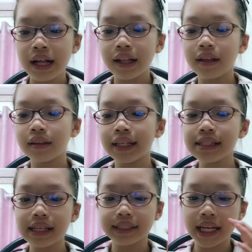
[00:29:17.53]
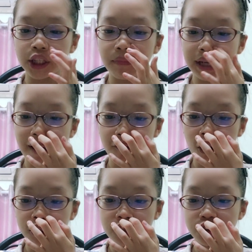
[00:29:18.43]
Eliza said you might have
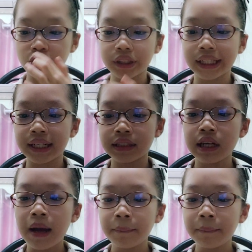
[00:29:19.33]
gone to the circus,